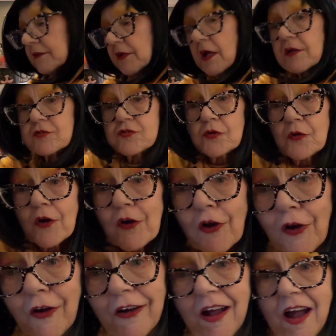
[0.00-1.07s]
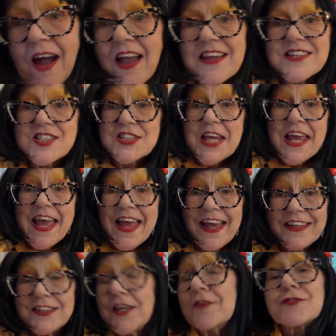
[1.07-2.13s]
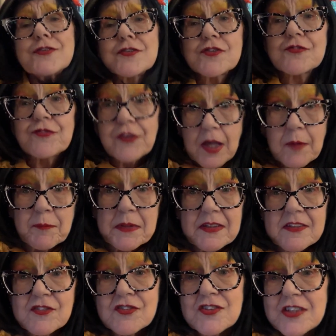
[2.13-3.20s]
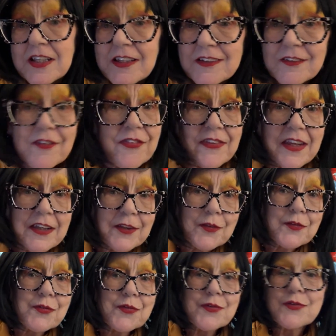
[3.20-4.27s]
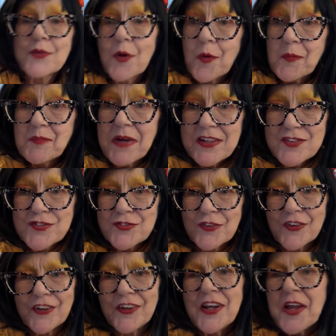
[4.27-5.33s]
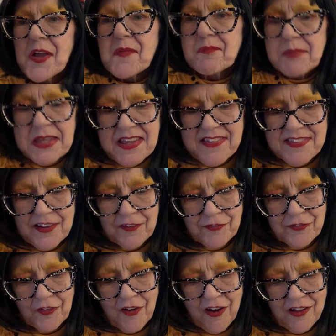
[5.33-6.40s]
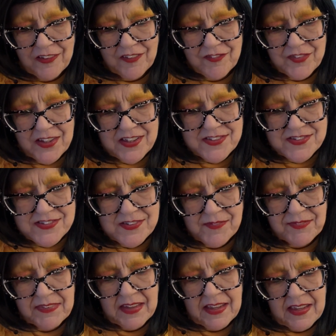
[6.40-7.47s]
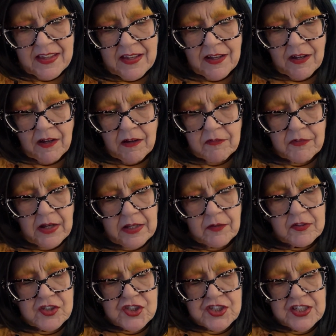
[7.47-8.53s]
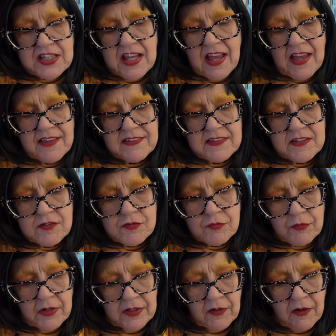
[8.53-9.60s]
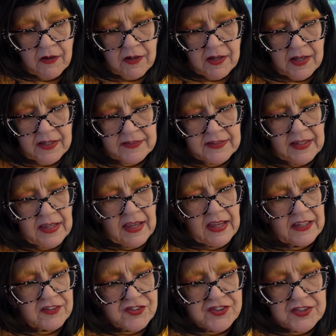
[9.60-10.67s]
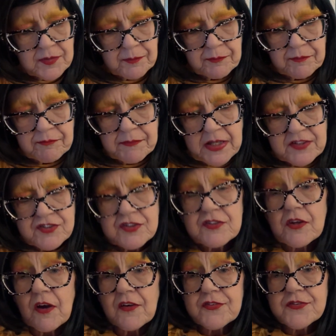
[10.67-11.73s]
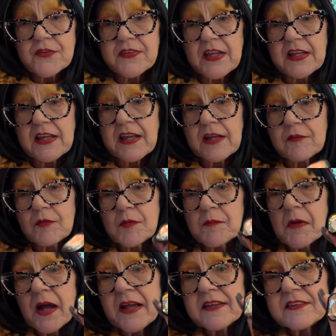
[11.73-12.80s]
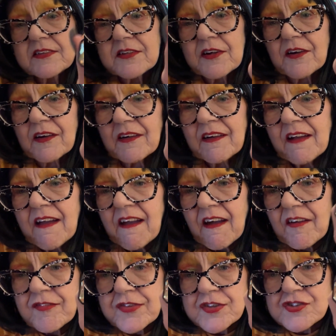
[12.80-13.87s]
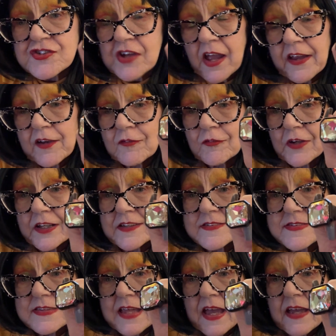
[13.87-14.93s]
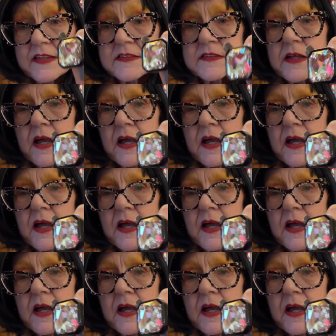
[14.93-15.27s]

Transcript: adore her. Hi, Jen. You have such a fabulous channel. Thank you so much for being there for all of us. All right. She had this ring on, and she mentioned also that it had reminded her of the giant rings that